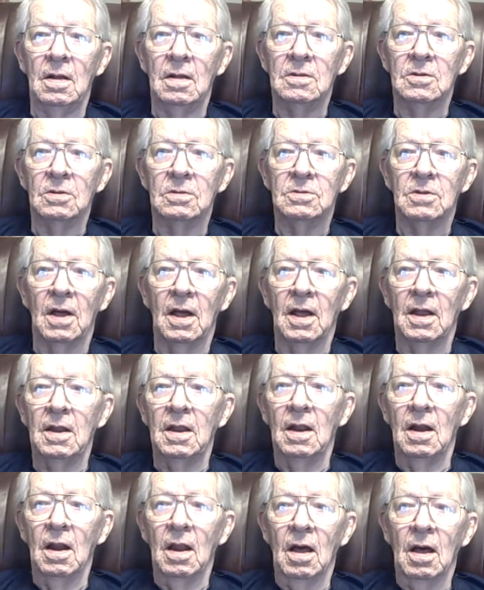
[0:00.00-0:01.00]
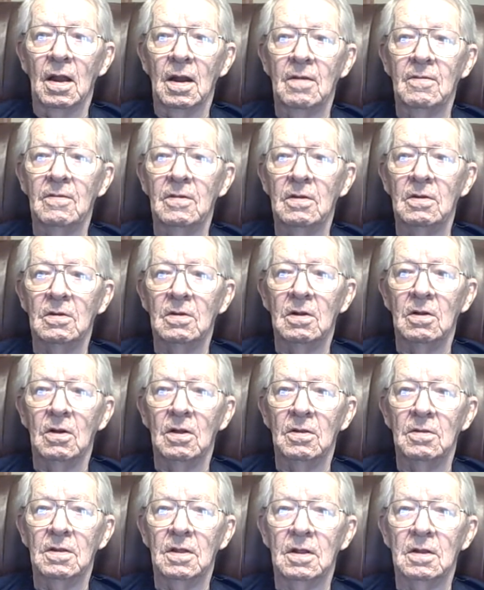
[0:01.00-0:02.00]
Which I did a lot of it,
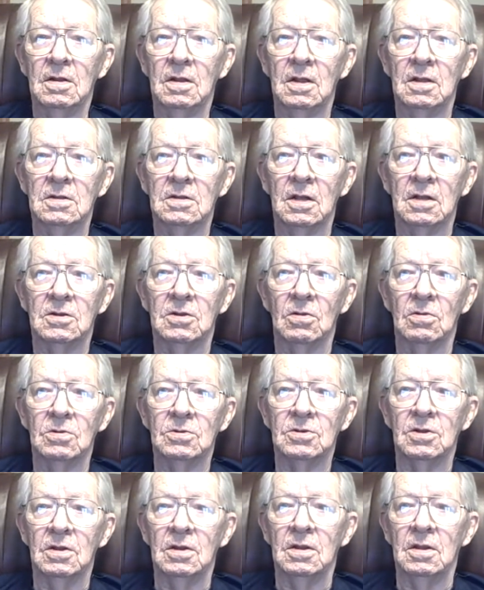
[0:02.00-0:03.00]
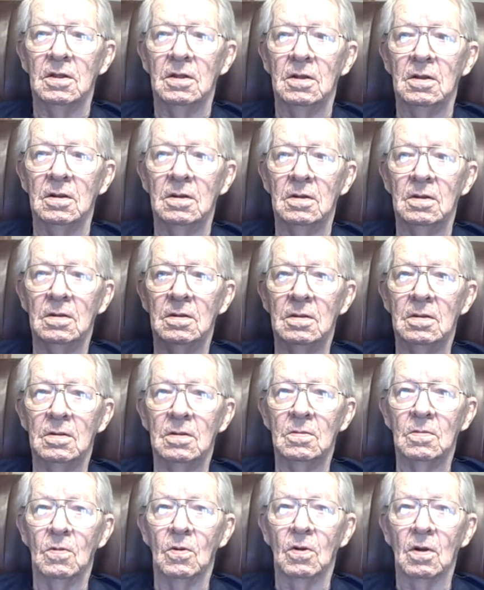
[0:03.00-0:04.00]
as I told you, in the
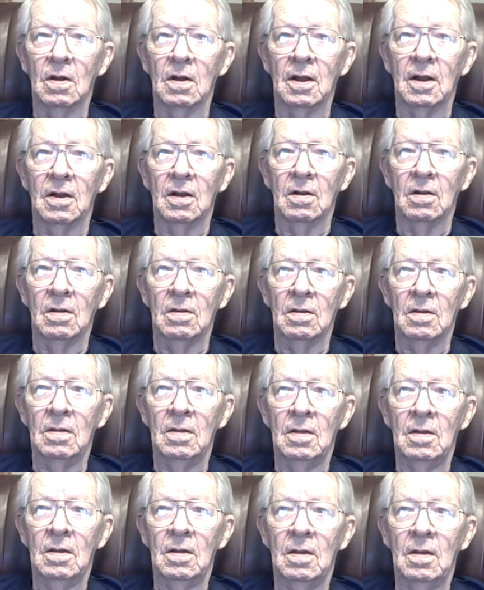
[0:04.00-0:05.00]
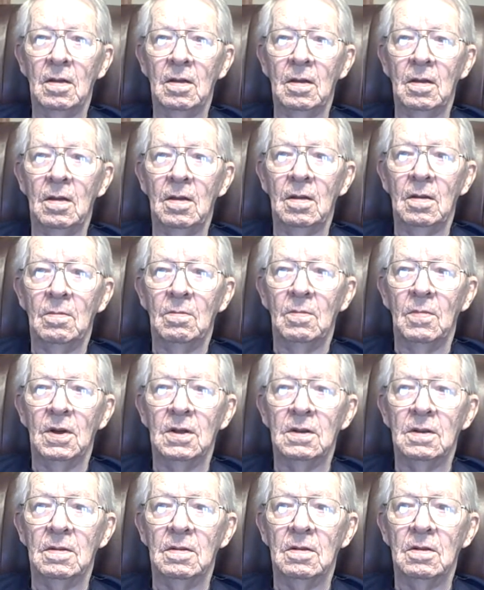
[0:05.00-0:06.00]
World Herald.
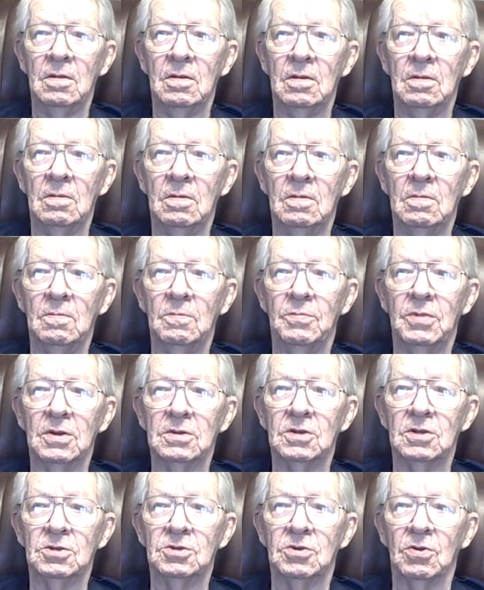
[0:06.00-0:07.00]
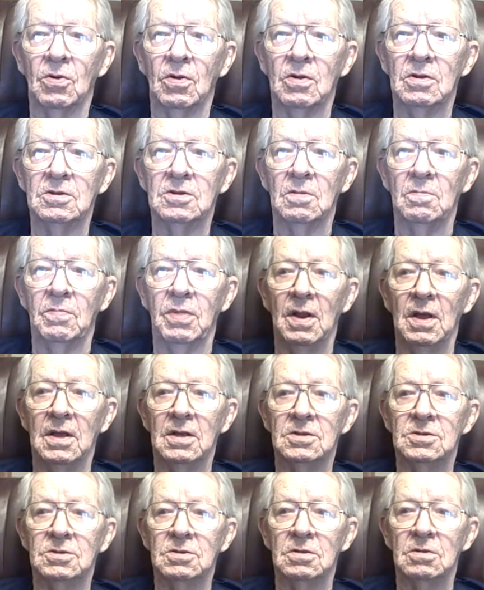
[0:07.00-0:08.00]
But you put the stories in
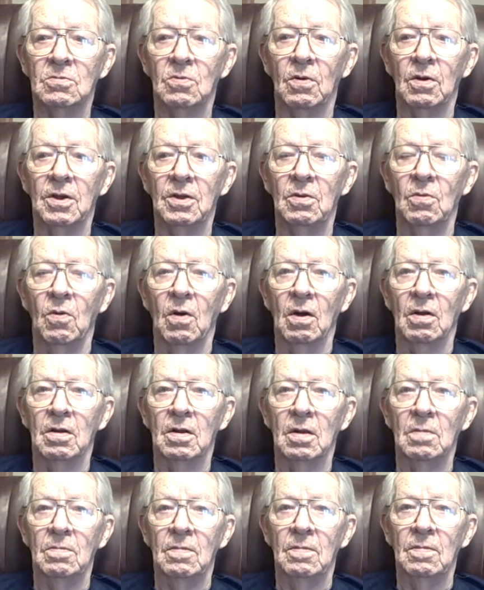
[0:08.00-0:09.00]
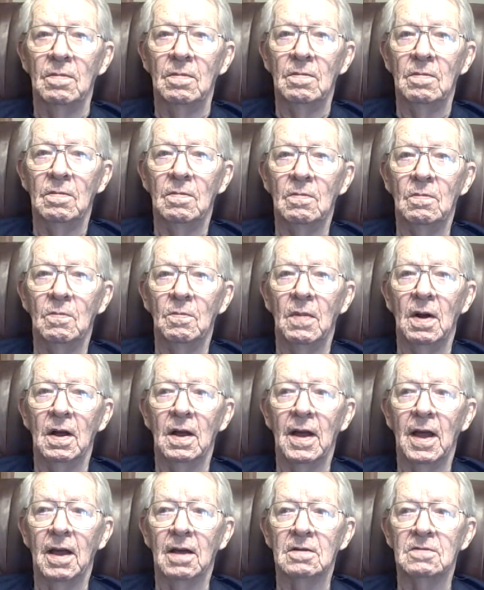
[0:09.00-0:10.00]
place where you wanted them by
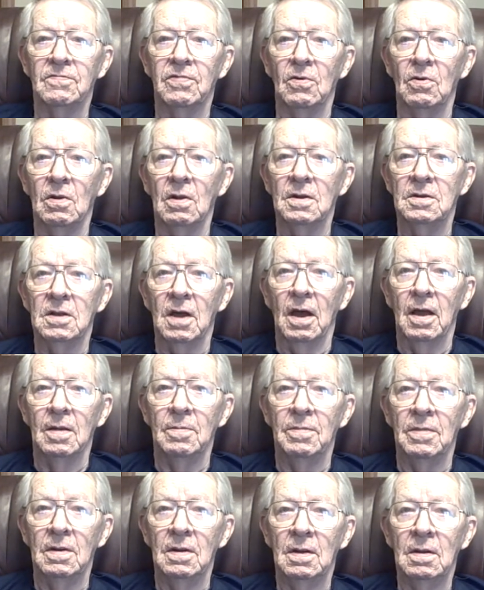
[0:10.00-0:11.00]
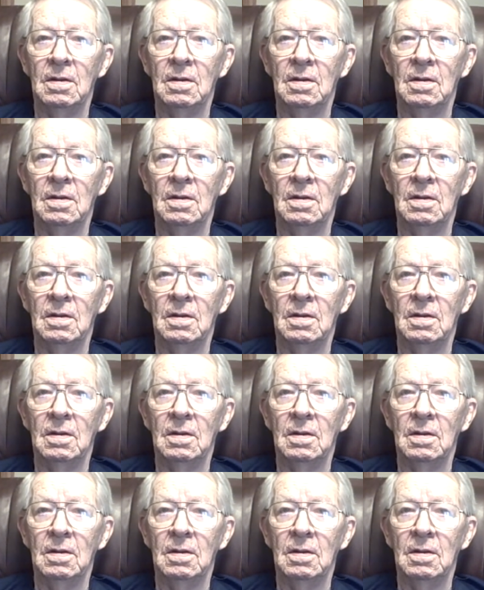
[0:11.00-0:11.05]
handful of type,